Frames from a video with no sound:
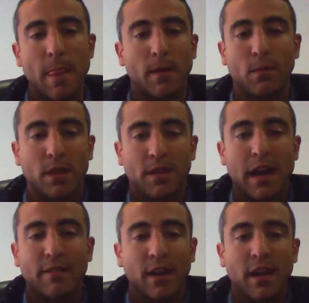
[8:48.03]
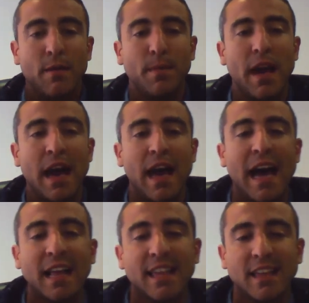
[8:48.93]
with having an API
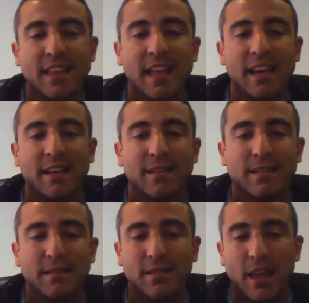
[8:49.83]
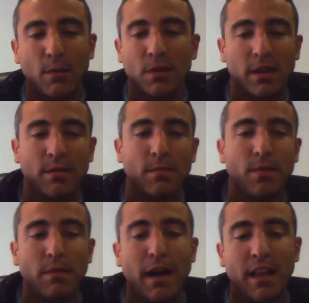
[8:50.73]
access, then they wouldn't even
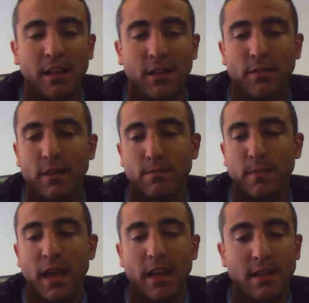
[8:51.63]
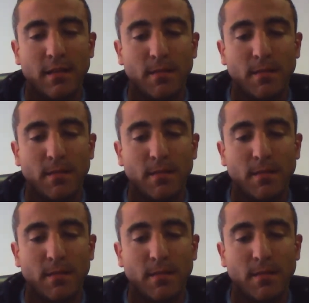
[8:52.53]
provide it in the first place.